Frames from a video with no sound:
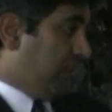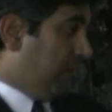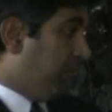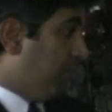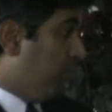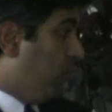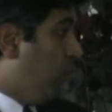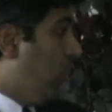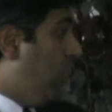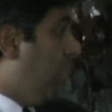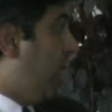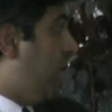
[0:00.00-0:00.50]

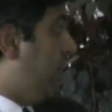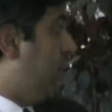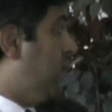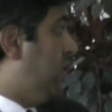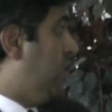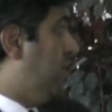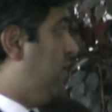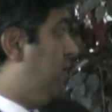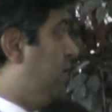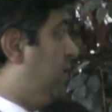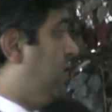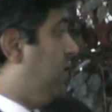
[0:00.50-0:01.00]
Number
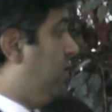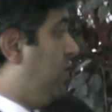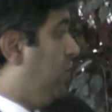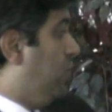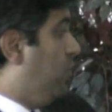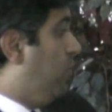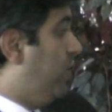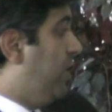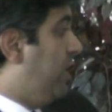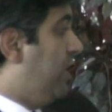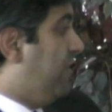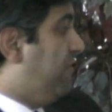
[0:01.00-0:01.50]
one,
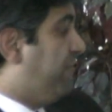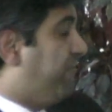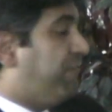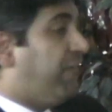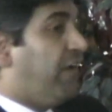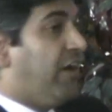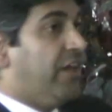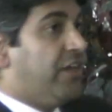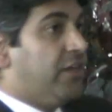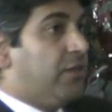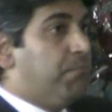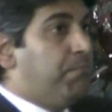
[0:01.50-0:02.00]
we
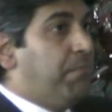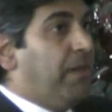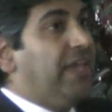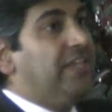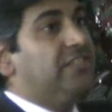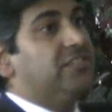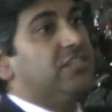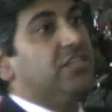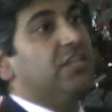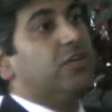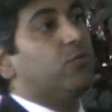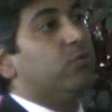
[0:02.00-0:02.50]
fund
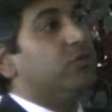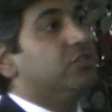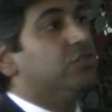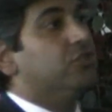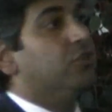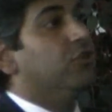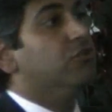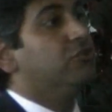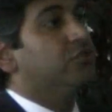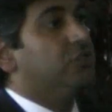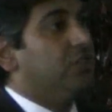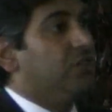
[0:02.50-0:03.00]
basic
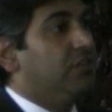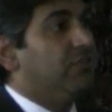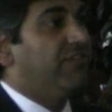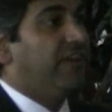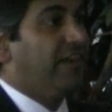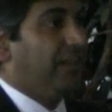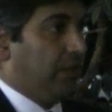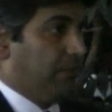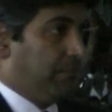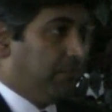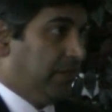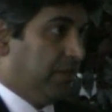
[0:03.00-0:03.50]
research and
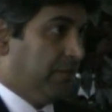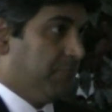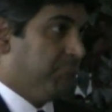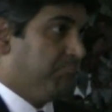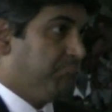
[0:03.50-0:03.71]
development